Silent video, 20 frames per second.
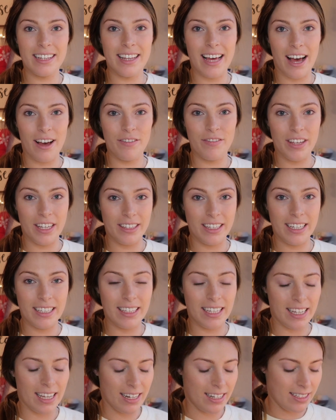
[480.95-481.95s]
that feeling.
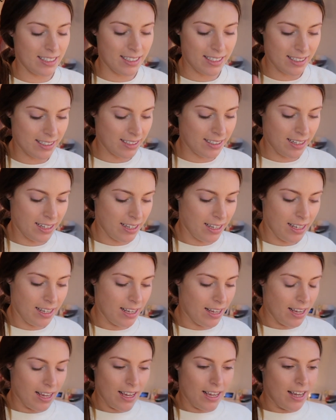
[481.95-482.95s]
Like, it is
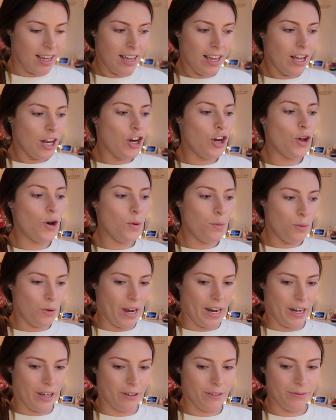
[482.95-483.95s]
no
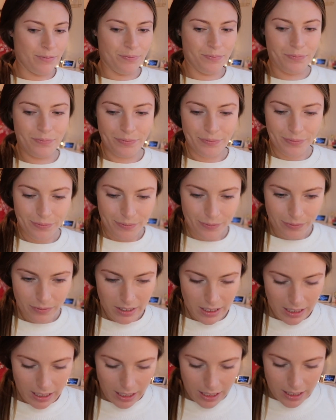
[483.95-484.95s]
bueno.
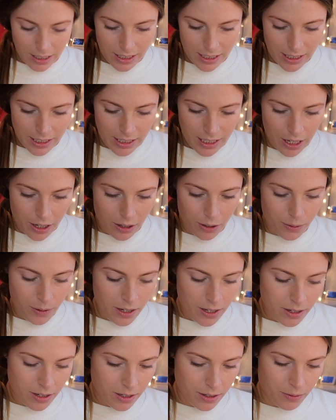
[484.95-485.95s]

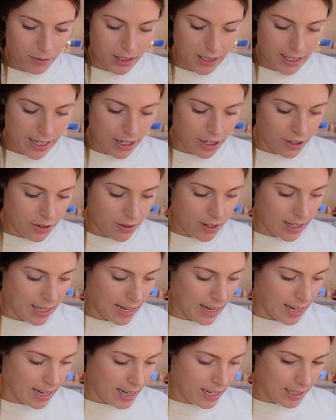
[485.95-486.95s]
So once I do
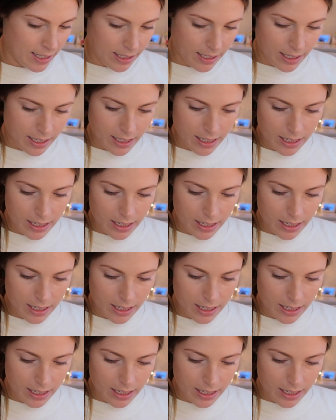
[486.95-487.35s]
that,